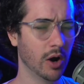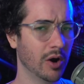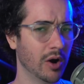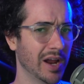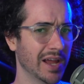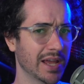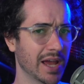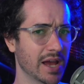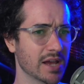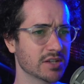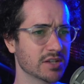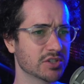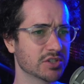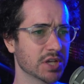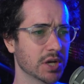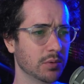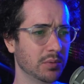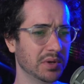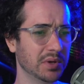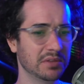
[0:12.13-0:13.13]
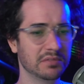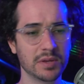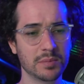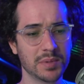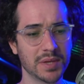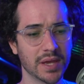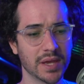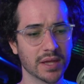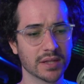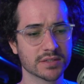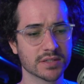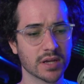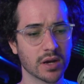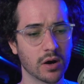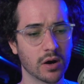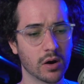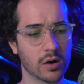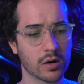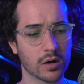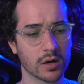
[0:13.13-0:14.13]
All right guys, so with VPNs,
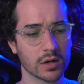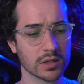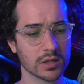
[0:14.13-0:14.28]
there are